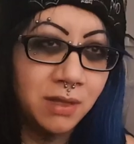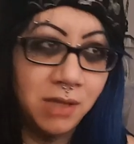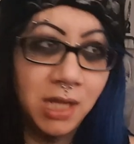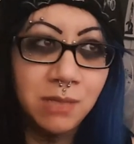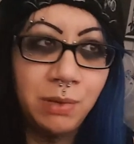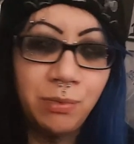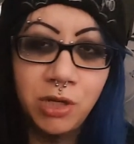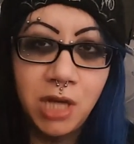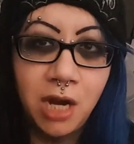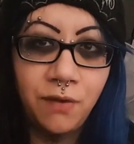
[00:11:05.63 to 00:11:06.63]
lots of people are
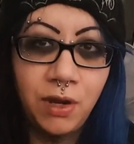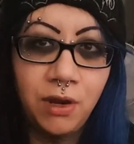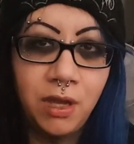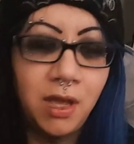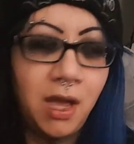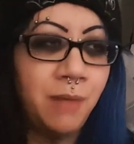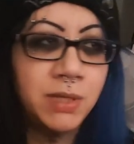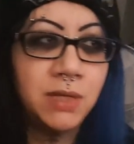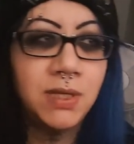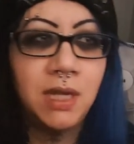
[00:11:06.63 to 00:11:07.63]
tired of hearing it. I'm
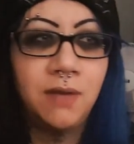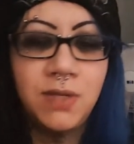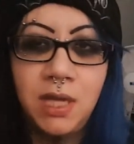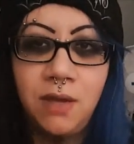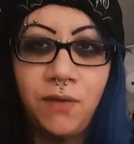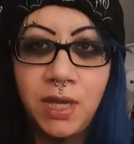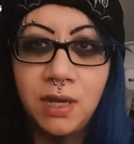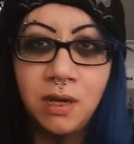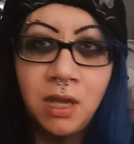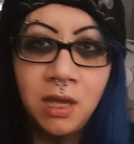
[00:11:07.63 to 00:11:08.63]
so sick of seeing
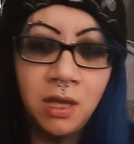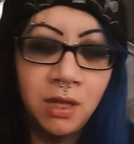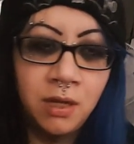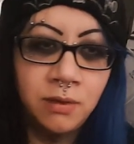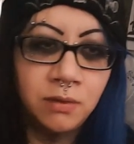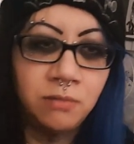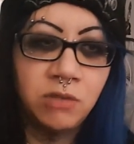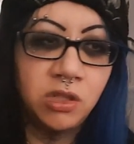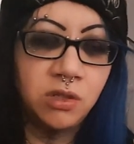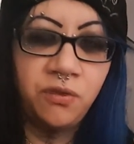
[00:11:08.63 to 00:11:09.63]
fucking
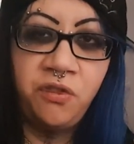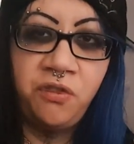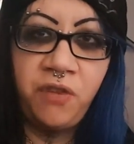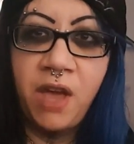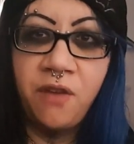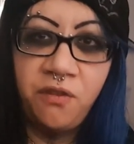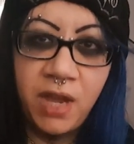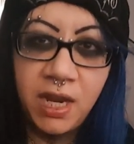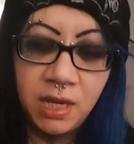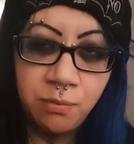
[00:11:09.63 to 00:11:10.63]
fat,
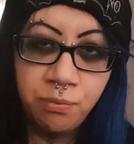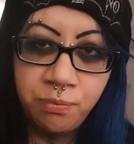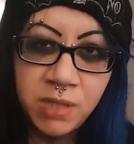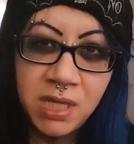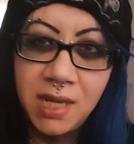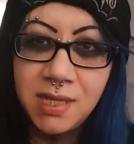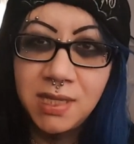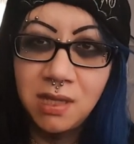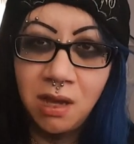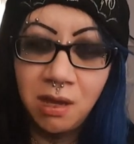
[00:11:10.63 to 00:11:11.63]
veiny
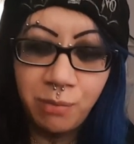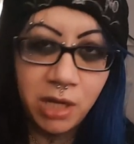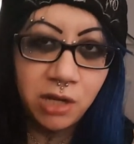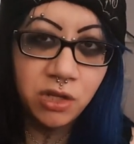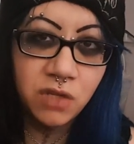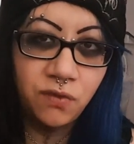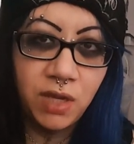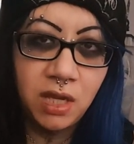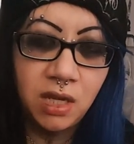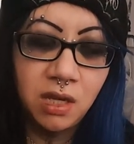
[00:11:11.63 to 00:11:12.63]
tits on my news
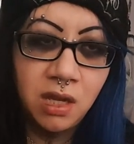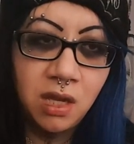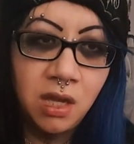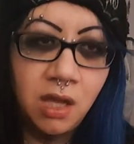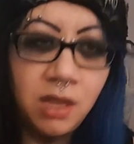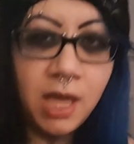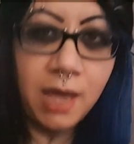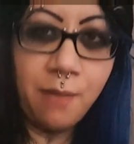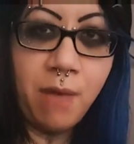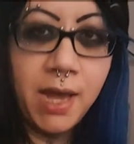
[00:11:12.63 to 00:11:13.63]
feed.
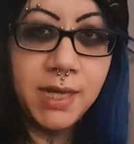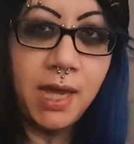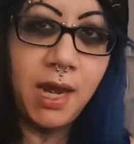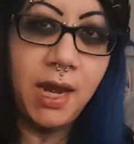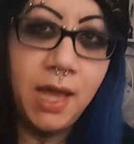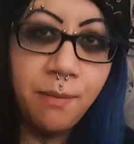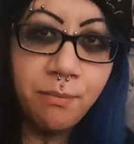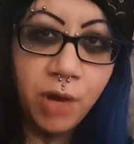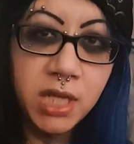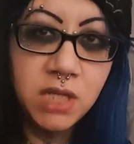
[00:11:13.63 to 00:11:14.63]
Look at my titty, I'm
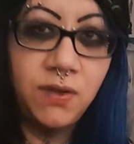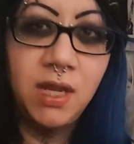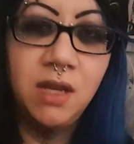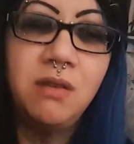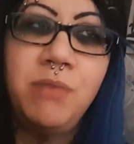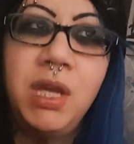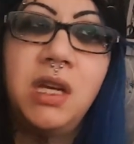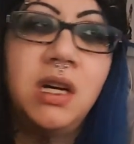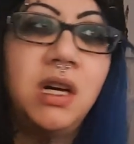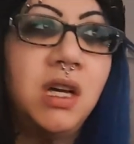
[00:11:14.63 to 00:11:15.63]
breastfeeding. Oh my
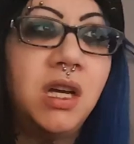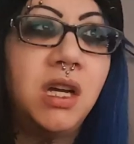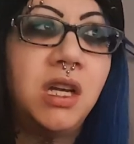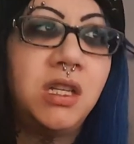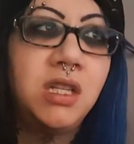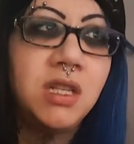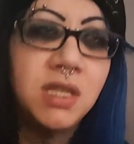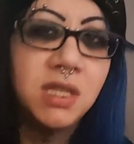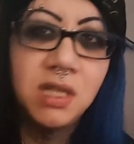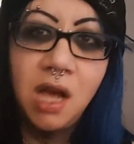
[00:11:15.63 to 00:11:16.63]
god,
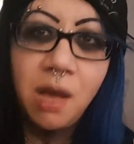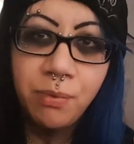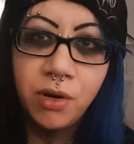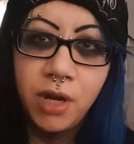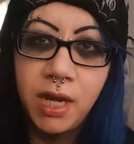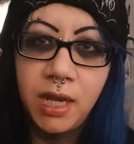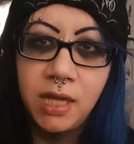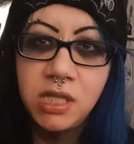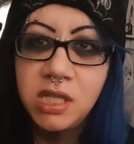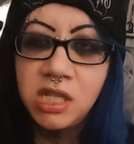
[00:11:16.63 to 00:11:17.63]
just stop already.
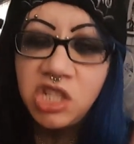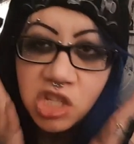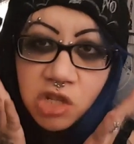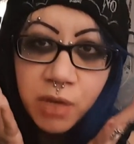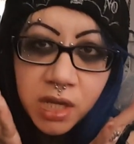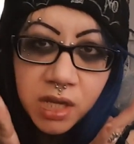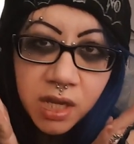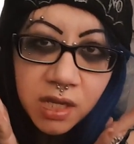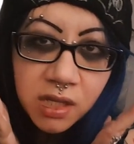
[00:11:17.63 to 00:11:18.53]
Just do it